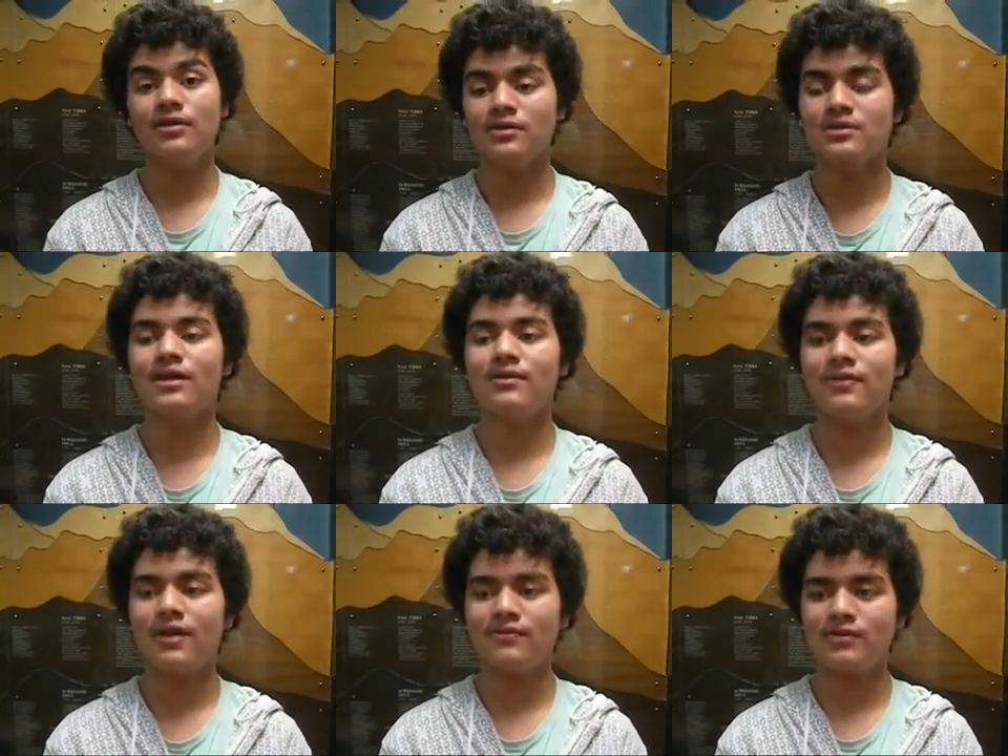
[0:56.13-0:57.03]

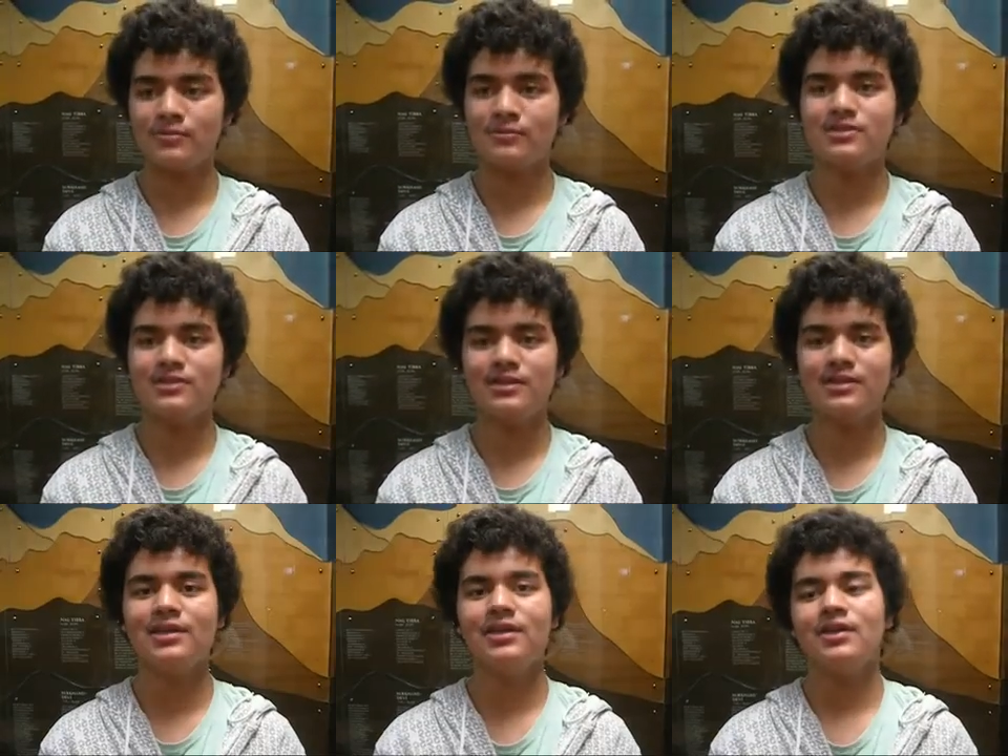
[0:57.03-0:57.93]
yourself have an
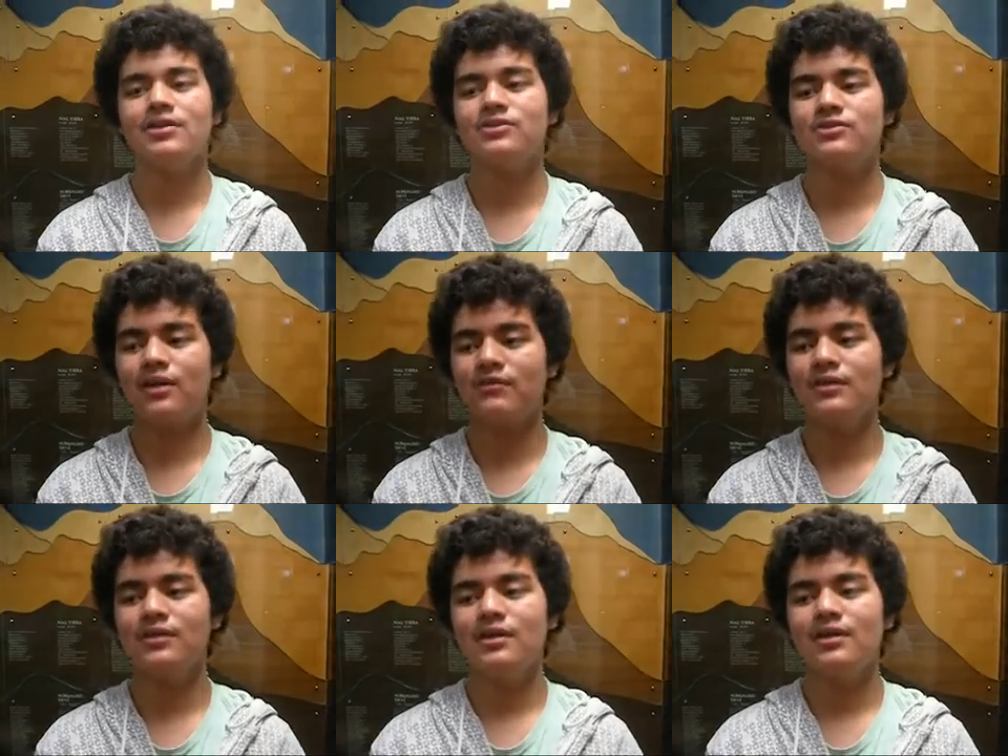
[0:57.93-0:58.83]
opportunity to
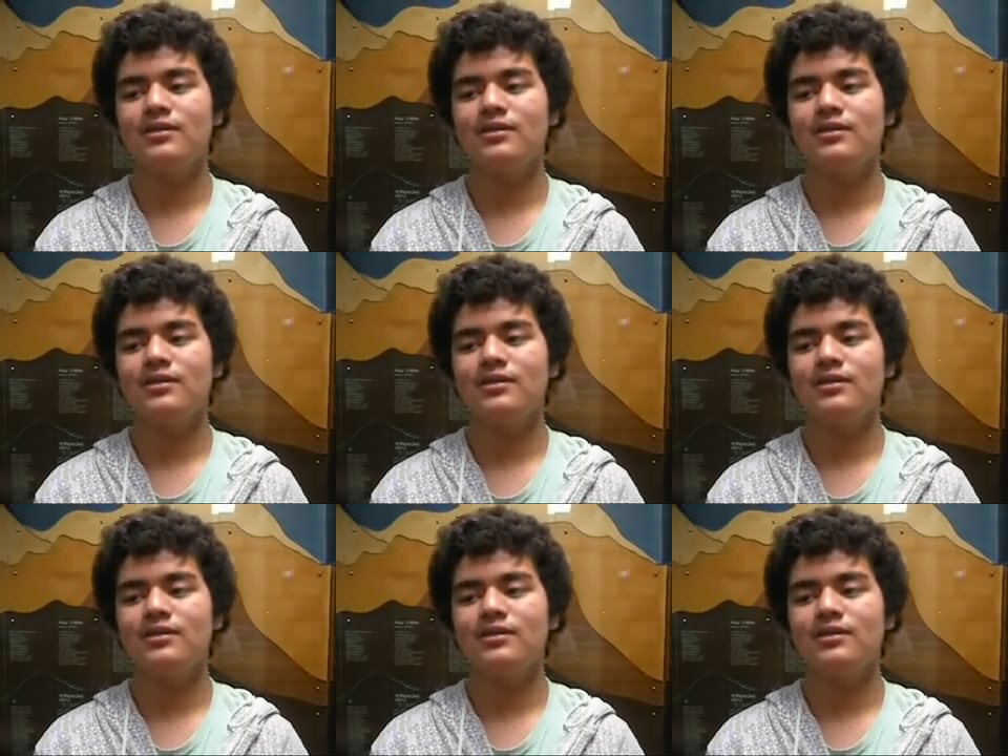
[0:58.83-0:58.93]
solve it,